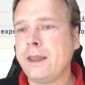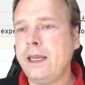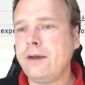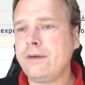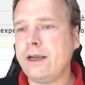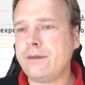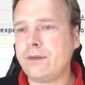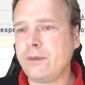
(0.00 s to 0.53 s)
Here
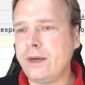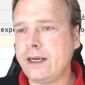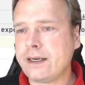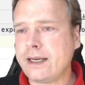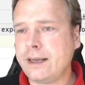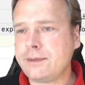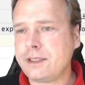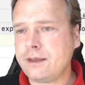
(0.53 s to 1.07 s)
we have the real
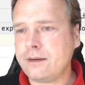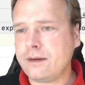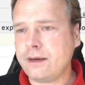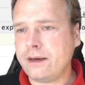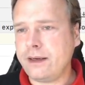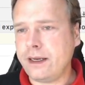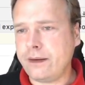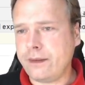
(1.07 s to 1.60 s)
captain,
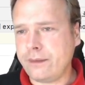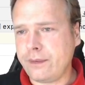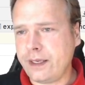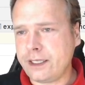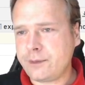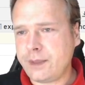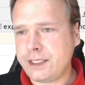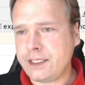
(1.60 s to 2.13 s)
the
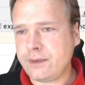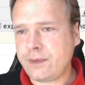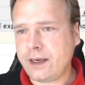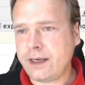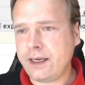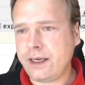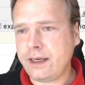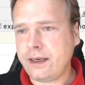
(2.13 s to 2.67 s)
real spaceship
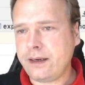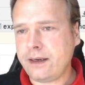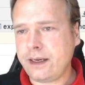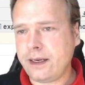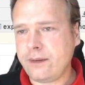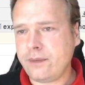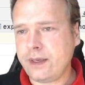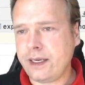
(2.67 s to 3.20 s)
right here,
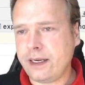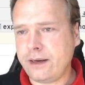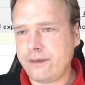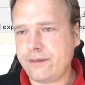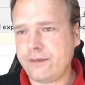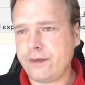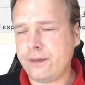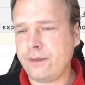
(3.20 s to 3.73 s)
and we
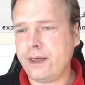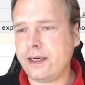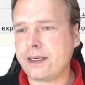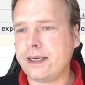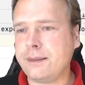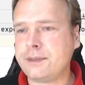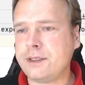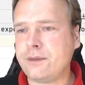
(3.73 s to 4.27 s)
have the real
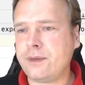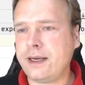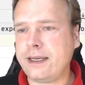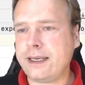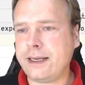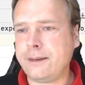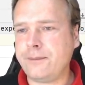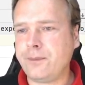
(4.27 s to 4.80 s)
captain right
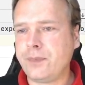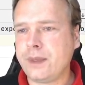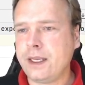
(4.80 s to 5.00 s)
there.